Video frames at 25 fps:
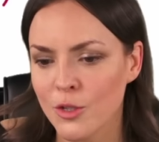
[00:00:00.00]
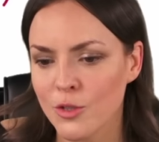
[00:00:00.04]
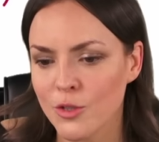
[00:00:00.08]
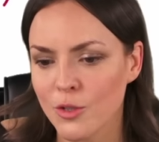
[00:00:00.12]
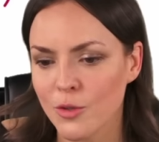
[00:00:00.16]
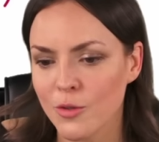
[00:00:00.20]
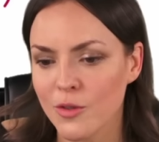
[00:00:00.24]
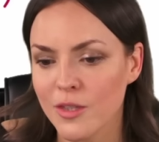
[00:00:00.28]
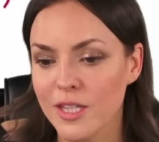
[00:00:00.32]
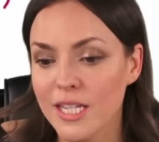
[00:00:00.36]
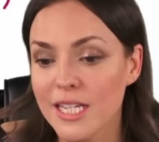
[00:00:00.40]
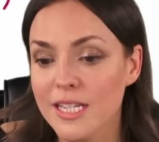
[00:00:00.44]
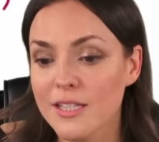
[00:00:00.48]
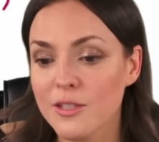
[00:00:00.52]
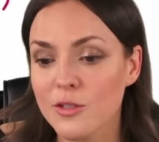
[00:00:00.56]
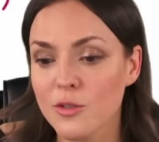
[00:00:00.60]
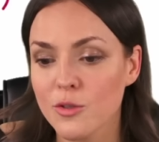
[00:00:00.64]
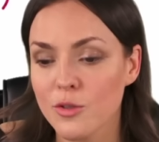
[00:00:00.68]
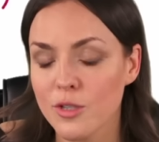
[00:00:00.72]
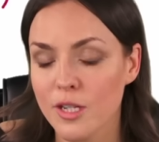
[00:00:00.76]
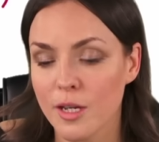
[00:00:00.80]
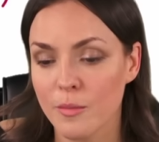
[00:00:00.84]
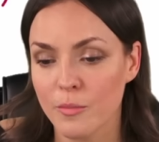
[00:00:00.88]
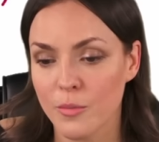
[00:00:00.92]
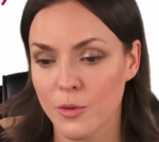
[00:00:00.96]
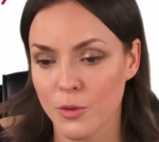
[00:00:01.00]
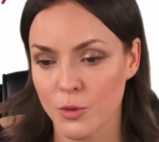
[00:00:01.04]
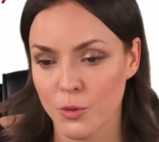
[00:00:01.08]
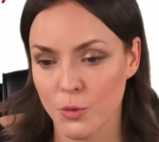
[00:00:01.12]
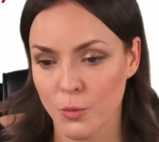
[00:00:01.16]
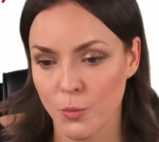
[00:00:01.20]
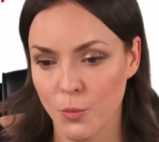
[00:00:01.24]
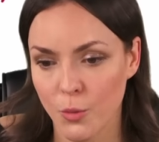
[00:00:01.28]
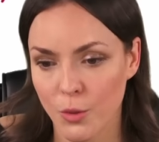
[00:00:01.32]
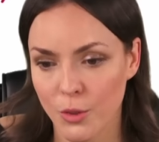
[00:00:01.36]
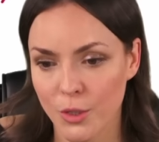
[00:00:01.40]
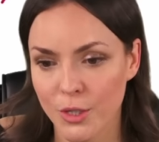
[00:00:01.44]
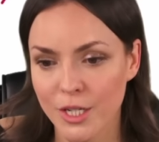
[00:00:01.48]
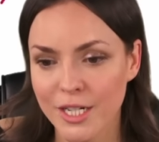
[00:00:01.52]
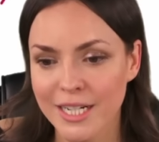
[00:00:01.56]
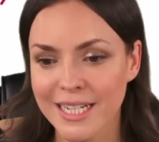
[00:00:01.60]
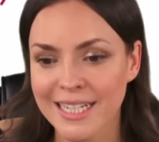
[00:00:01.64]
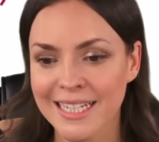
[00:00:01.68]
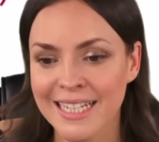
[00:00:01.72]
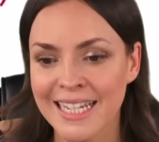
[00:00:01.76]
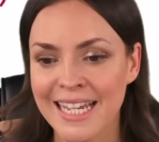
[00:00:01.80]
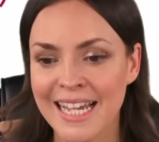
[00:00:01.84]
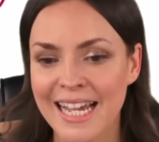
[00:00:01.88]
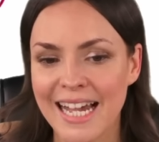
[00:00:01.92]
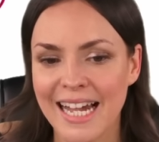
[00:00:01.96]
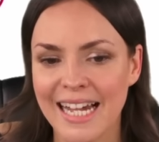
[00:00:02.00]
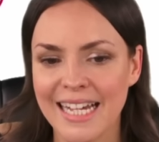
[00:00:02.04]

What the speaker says: So these two numbers work.